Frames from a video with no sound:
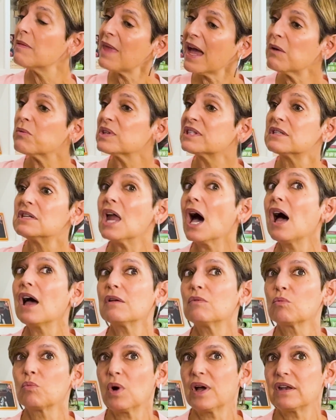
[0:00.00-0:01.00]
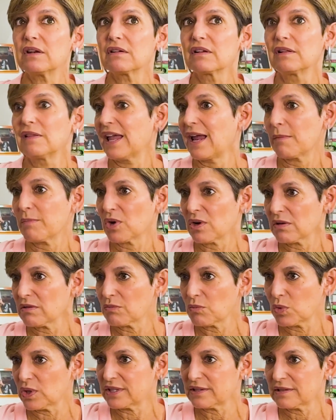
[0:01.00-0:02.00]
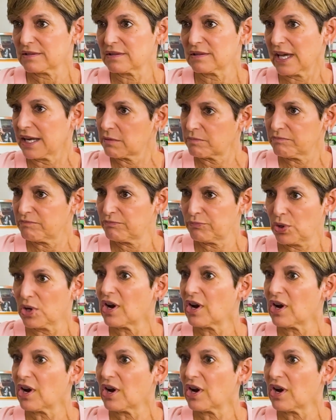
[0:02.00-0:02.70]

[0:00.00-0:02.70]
And that was not what Glamour was like